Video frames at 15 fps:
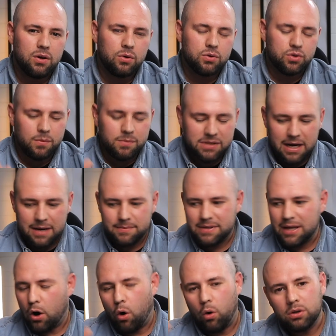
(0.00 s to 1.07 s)
know, sometimes
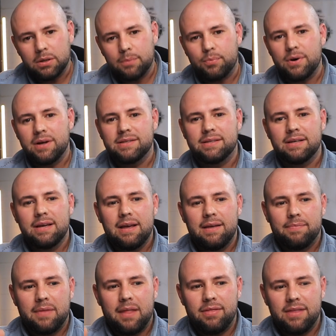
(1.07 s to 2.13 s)
the older brands,
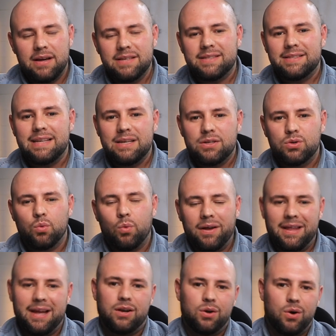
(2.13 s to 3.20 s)
they stick to what
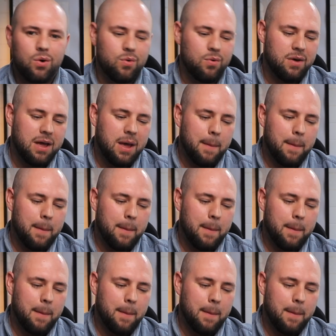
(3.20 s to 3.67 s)
they know,